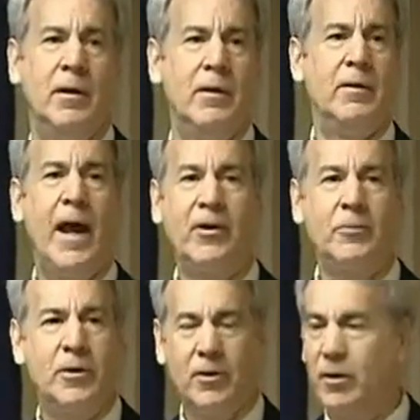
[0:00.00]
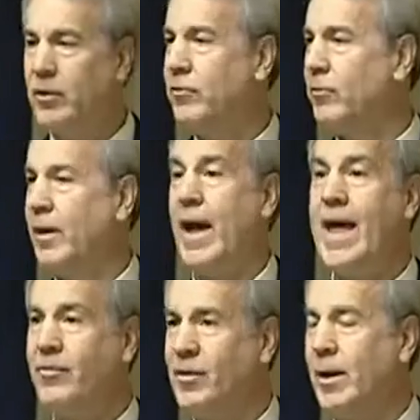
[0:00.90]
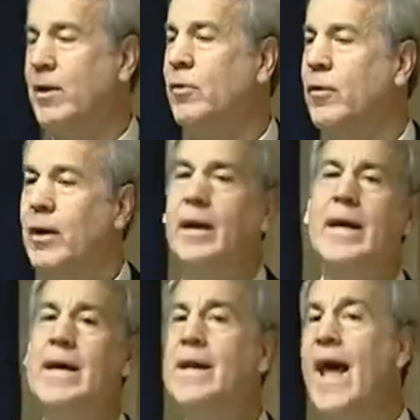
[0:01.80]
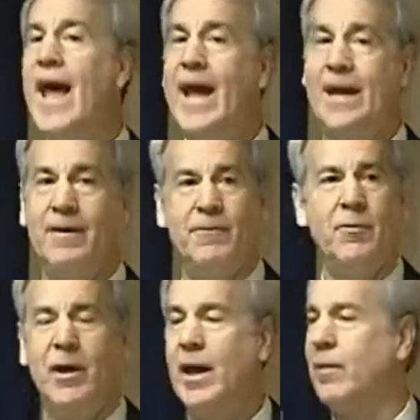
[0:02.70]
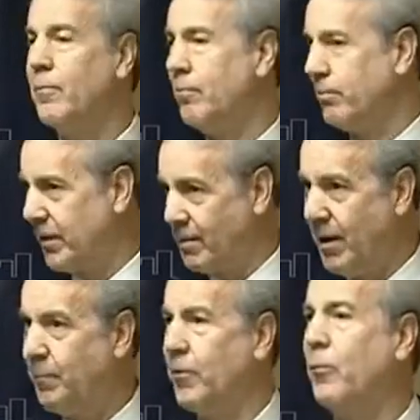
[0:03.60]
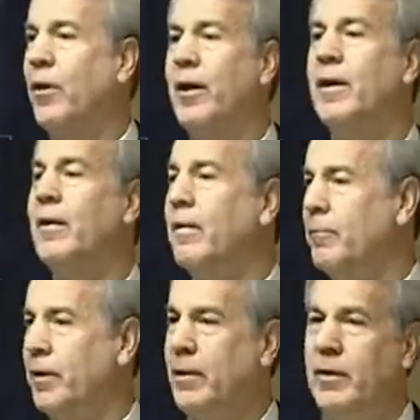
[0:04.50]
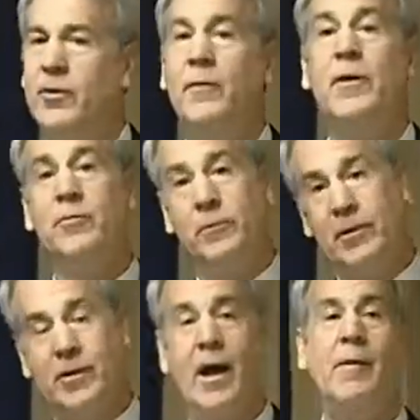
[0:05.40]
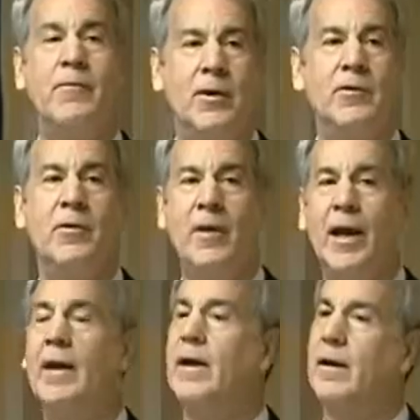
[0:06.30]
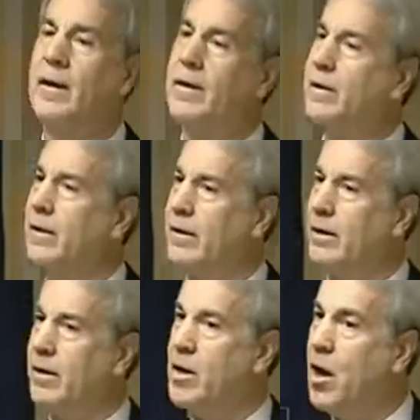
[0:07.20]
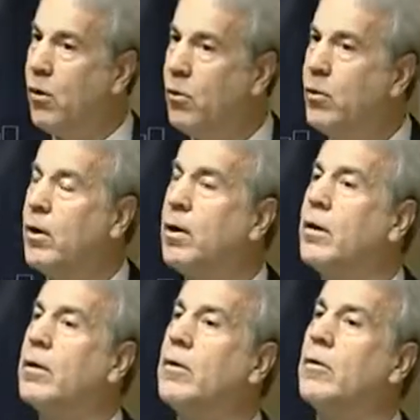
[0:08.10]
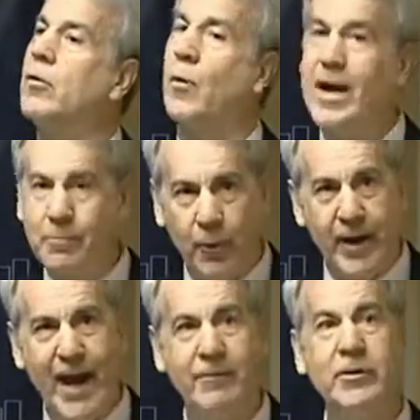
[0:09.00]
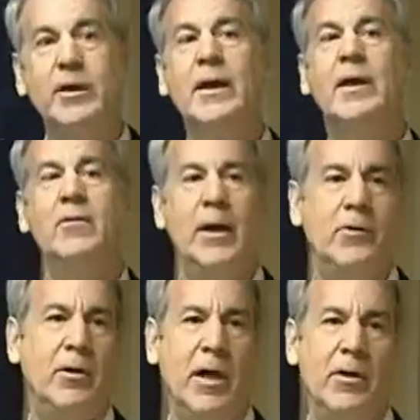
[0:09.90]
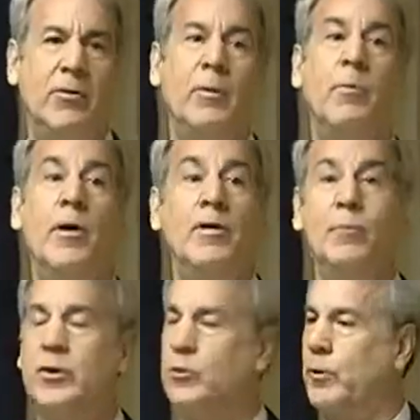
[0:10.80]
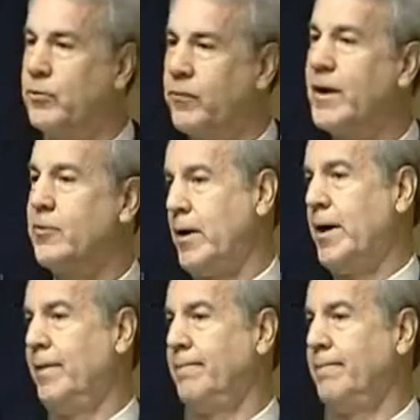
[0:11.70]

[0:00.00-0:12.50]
Tax returns, estimate. Do NA if you can't come up with one. So this guy, for instance, had no grade point average in his education, part of which was flight training.